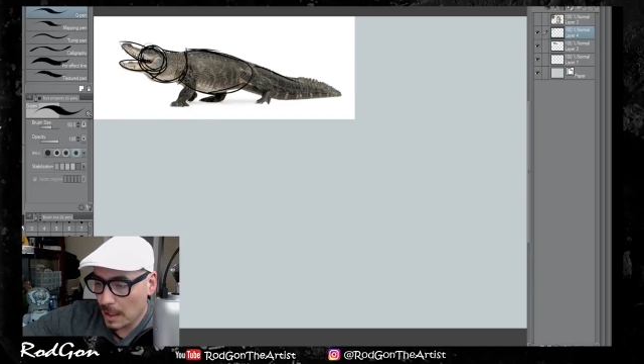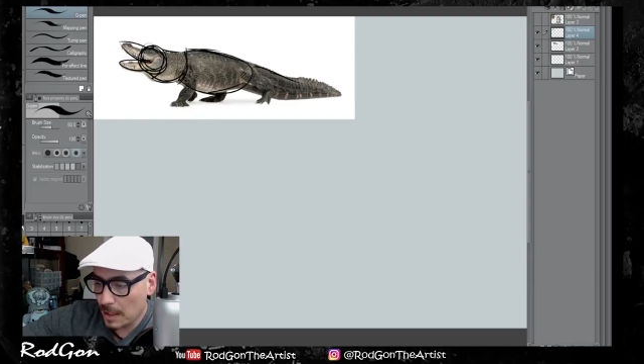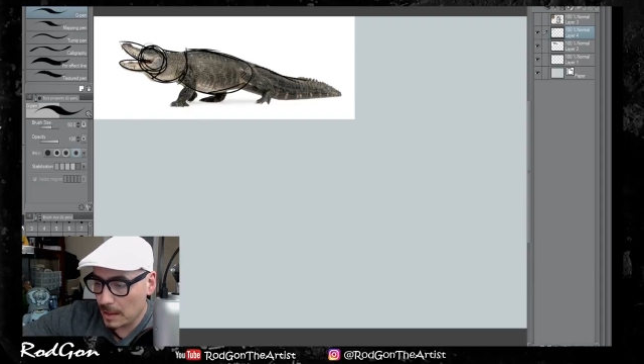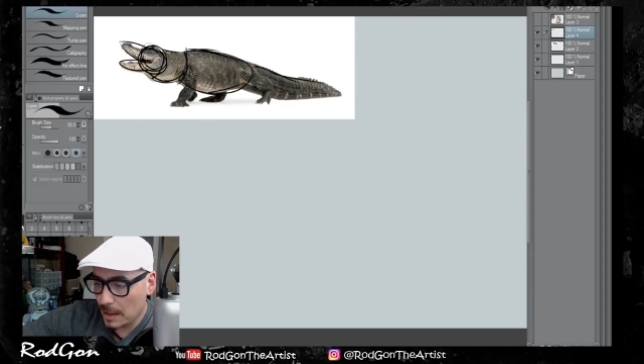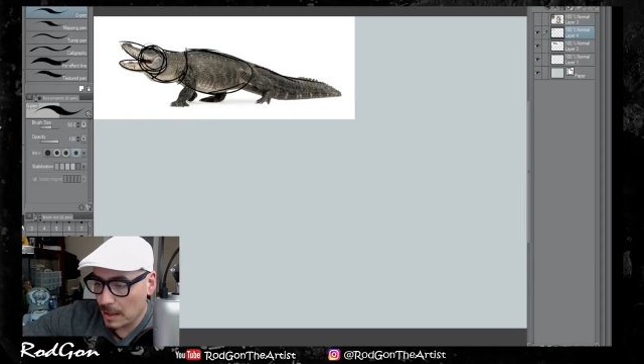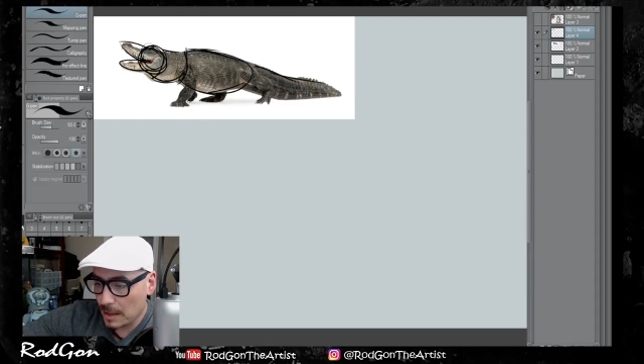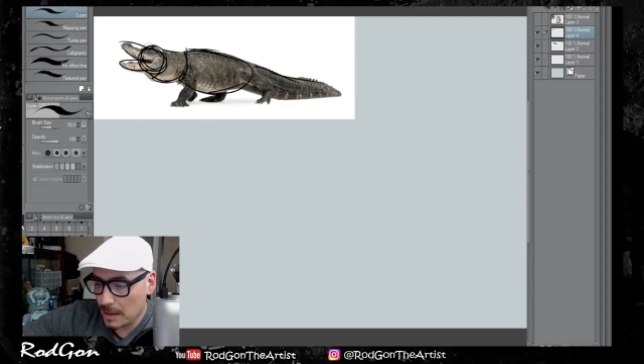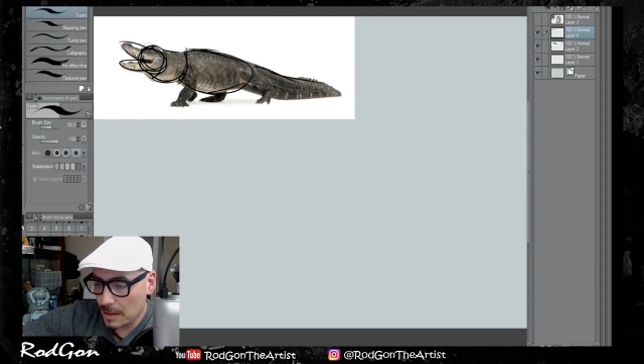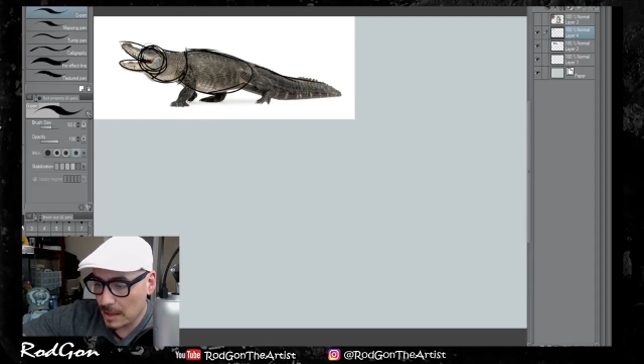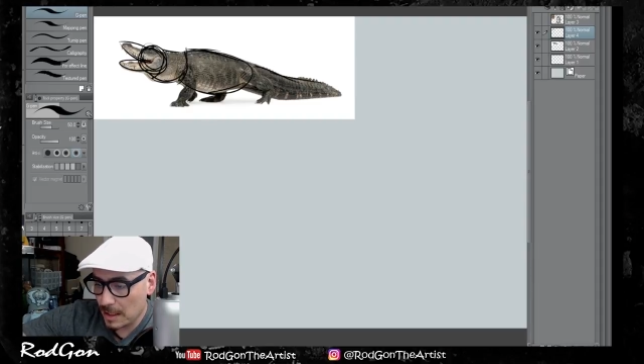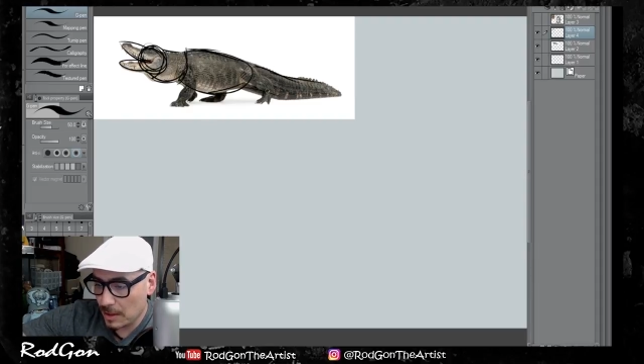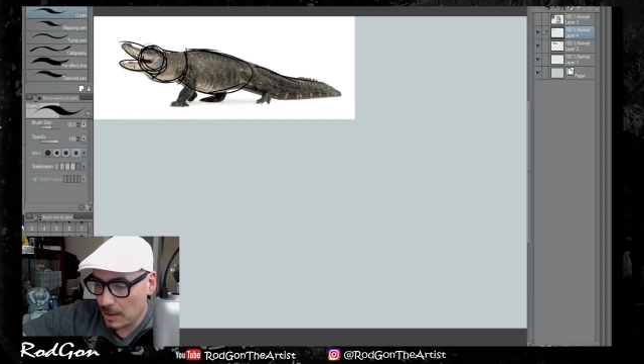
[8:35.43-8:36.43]
And then the
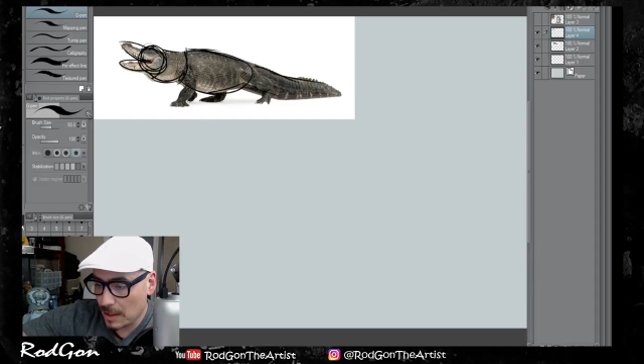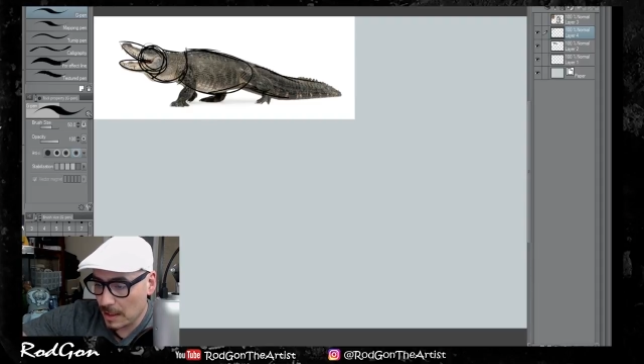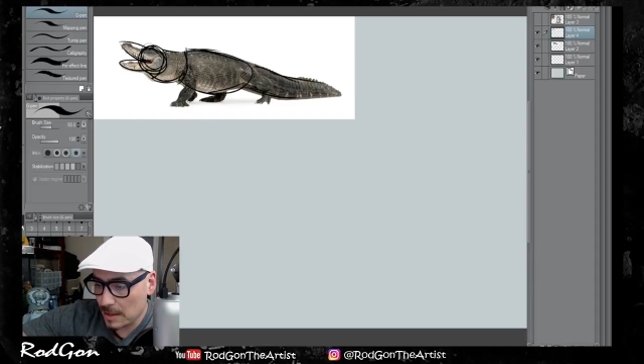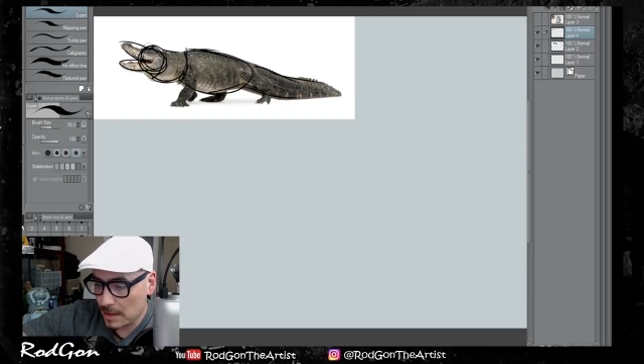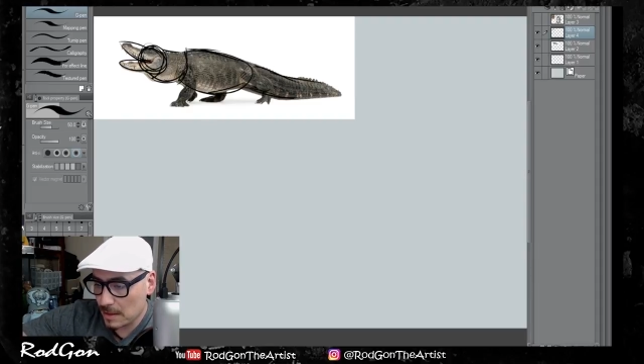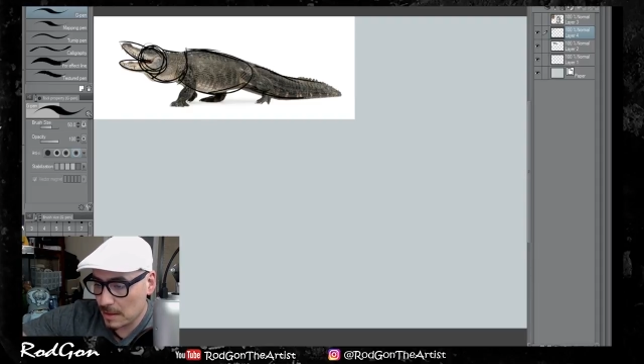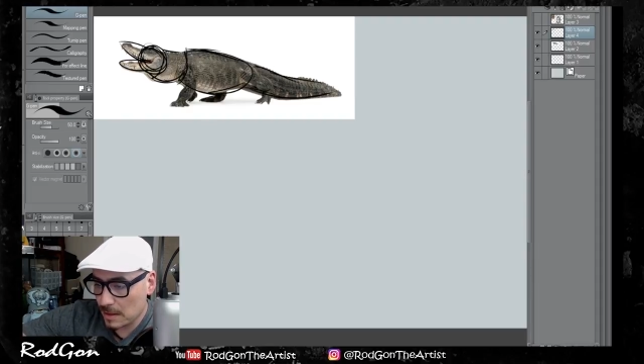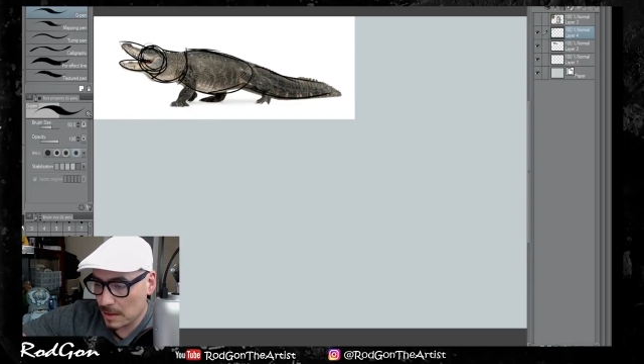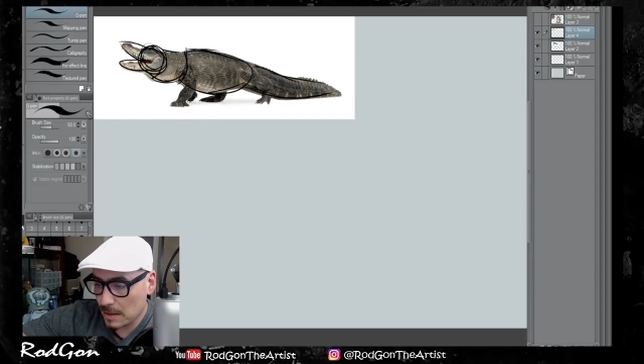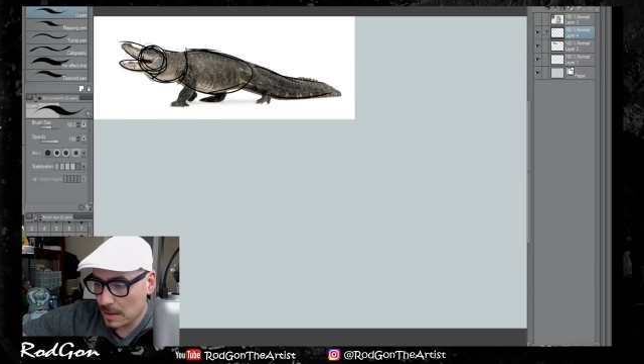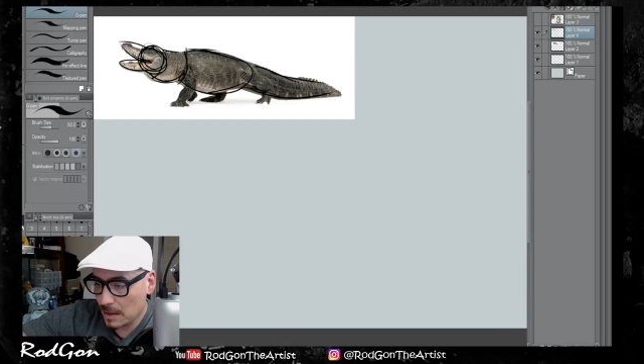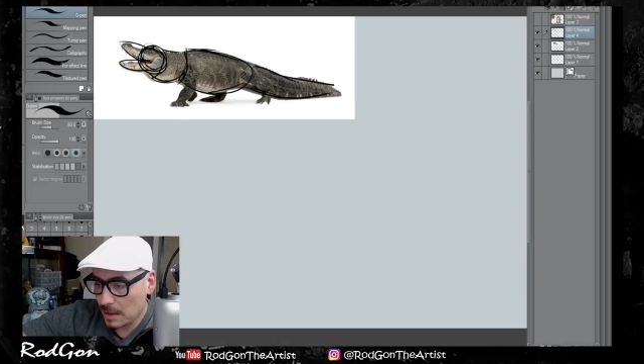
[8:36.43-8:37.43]
tail has
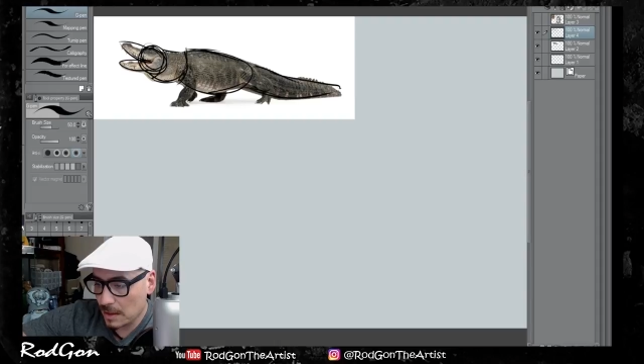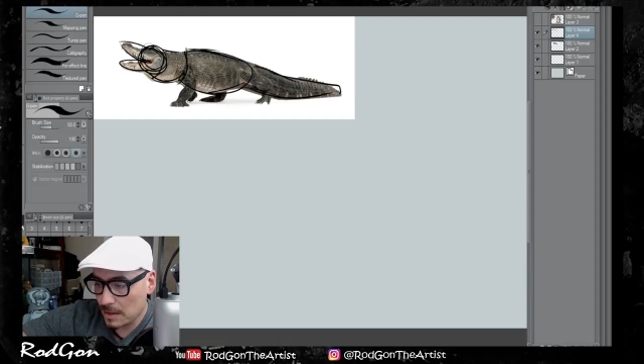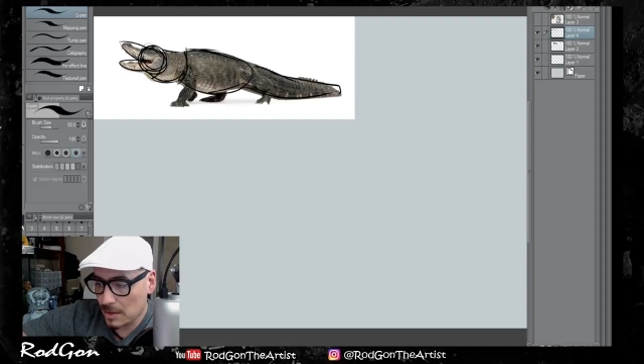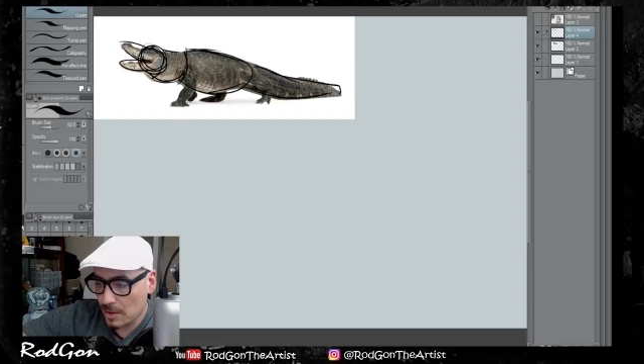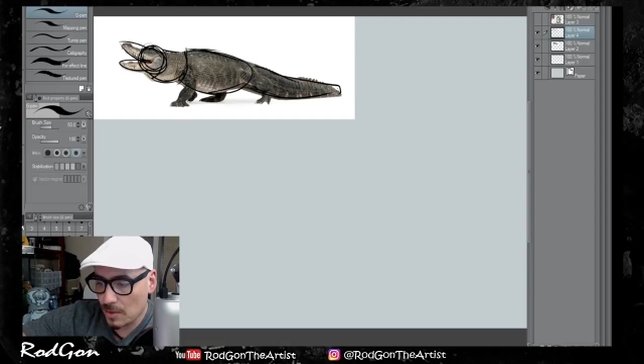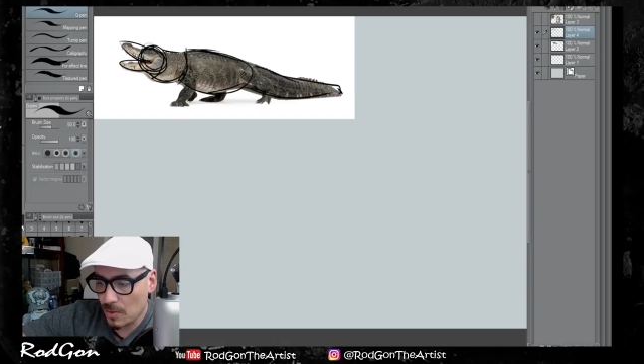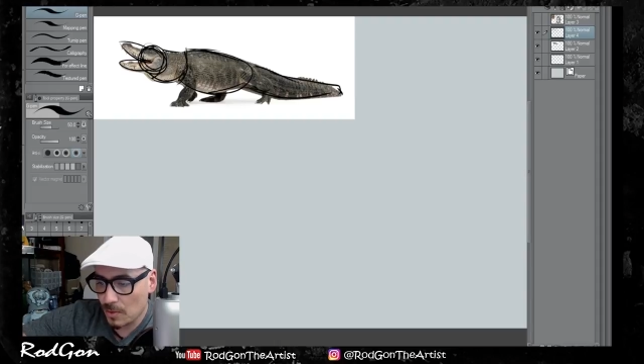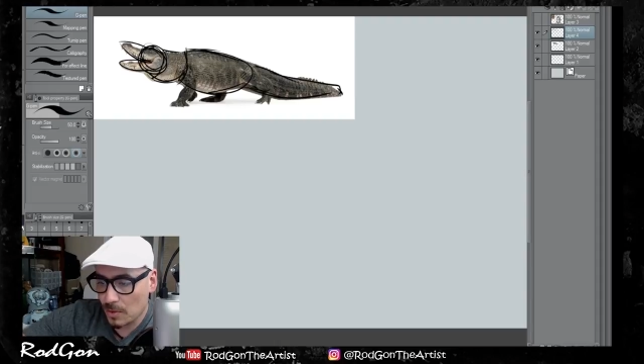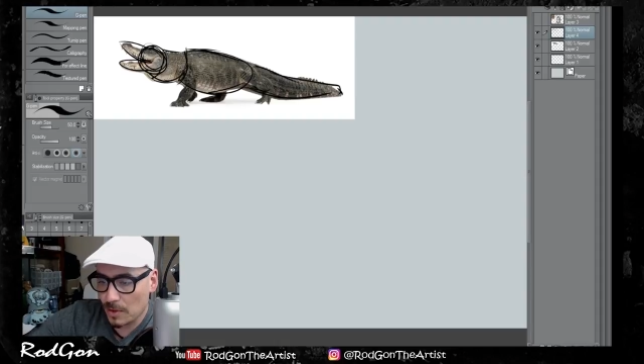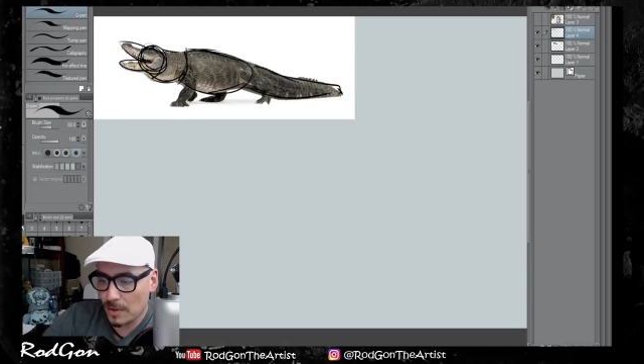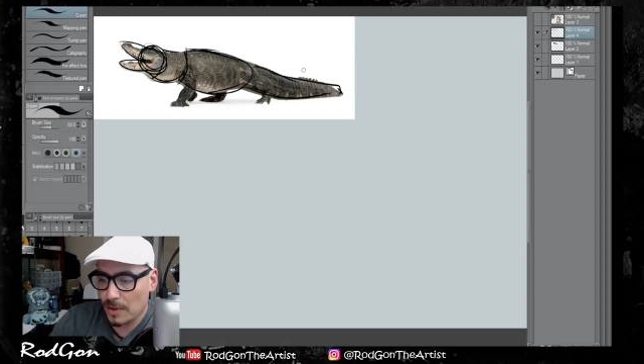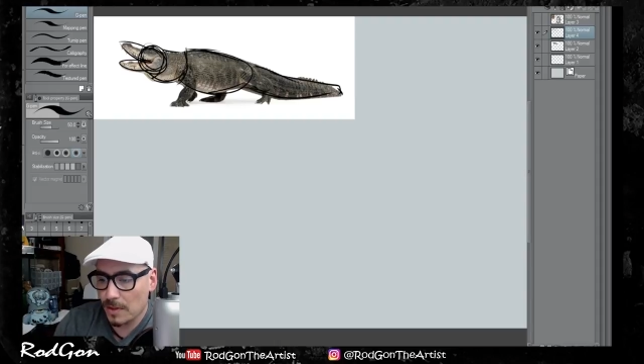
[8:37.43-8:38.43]
its
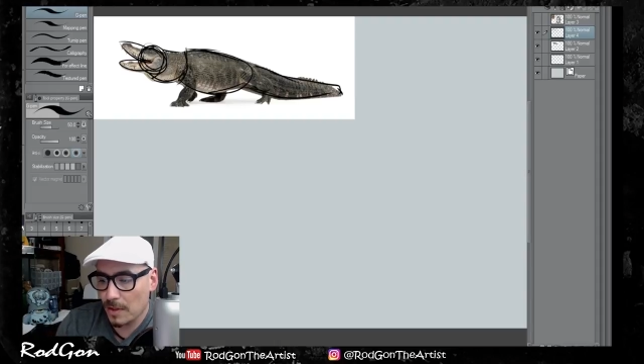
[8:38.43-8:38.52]
own